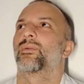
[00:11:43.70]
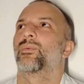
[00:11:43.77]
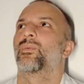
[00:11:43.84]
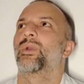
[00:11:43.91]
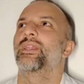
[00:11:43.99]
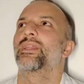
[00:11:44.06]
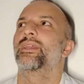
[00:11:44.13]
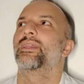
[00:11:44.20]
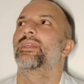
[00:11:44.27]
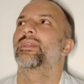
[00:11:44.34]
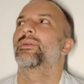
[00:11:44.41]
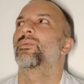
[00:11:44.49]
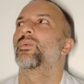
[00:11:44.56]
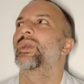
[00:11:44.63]

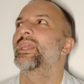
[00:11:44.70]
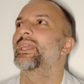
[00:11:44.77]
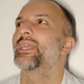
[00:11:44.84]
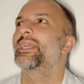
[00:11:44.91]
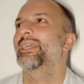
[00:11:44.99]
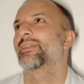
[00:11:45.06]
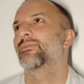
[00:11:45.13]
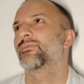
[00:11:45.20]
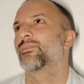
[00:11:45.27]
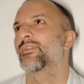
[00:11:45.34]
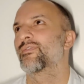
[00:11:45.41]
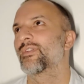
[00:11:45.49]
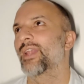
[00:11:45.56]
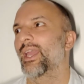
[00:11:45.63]
we can
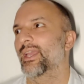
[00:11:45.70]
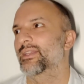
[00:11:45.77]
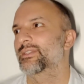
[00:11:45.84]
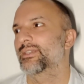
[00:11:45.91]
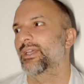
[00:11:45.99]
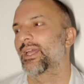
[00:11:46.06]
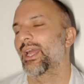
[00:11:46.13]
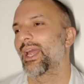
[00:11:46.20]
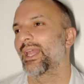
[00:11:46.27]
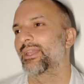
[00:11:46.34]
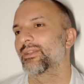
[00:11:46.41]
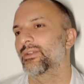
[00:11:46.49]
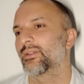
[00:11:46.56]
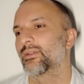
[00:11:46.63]
reflect
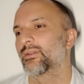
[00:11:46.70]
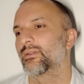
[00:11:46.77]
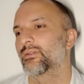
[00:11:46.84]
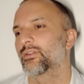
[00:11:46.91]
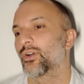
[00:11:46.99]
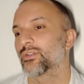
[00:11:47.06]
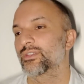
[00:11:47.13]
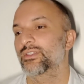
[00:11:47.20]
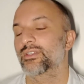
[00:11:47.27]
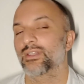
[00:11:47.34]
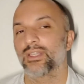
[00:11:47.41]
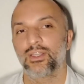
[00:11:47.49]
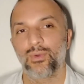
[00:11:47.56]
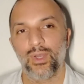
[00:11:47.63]
and
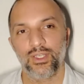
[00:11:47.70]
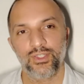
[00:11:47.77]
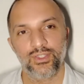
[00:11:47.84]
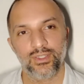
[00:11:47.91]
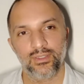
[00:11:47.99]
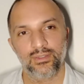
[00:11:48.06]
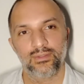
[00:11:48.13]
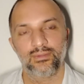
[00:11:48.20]
constantly question